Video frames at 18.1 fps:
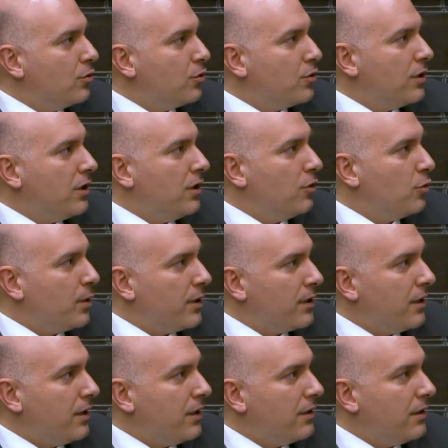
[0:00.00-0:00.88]
to see in
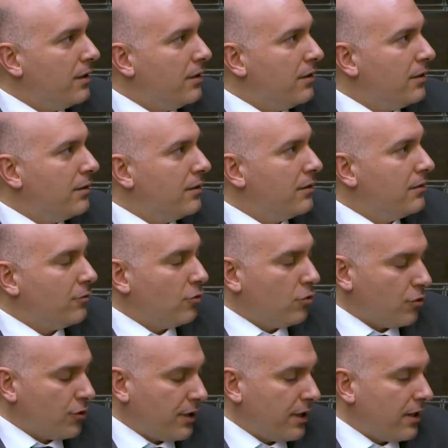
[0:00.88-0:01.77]
2018 and
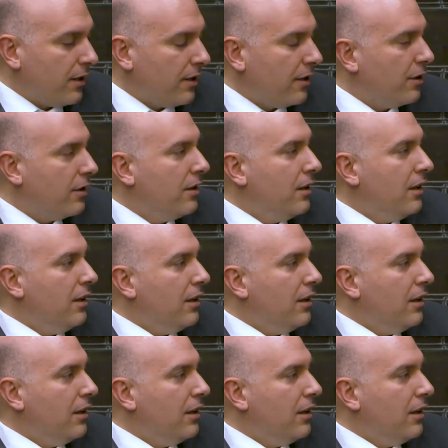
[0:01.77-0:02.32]
concerning the